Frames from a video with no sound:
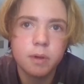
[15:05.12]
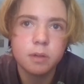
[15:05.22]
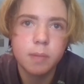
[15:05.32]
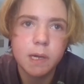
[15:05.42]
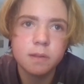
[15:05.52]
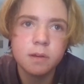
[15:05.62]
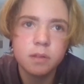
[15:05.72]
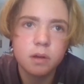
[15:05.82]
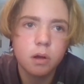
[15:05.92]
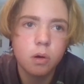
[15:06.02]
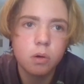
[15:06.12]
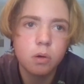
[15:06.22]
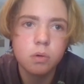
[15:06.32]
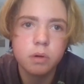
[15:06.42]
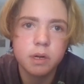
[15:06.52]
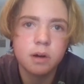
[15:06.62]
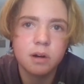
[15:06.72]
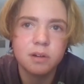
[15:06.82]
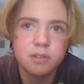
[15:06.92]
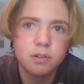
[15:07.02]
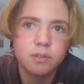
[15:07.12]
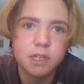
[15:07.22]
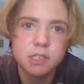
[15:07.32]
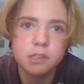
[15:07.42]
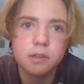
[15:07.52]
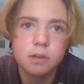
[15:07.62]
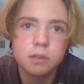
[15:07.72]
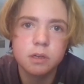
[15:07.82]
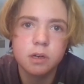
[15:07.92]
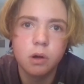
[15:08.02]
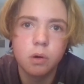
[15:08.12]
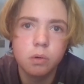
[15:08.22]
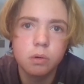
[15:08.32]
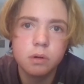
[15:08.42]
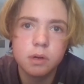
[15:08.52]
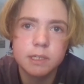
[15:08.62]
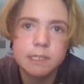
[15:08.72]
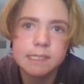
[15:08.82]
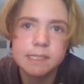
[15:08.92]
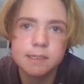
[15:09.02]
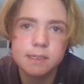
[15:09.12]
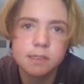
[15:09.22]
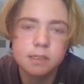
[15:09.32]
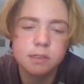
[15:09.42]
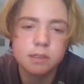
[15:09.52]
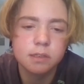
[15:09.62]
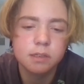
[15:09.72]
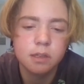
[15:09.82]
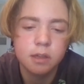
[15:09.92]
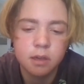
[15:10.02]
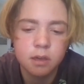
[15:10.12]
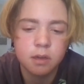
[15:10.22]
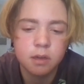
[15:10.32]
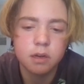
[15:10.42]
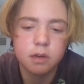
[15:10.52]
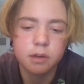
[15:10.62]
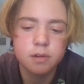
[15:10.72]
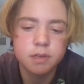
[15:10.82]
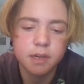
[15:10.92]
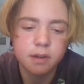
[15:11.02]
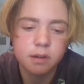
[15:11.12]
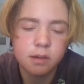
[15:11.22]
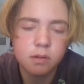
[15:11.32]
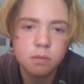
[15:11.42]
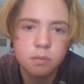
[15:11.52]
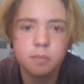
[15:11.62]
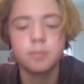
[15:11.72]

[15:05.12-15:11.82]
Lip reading: Mainly in the cold, and after I've actually gotten a cold, I start to go downhill.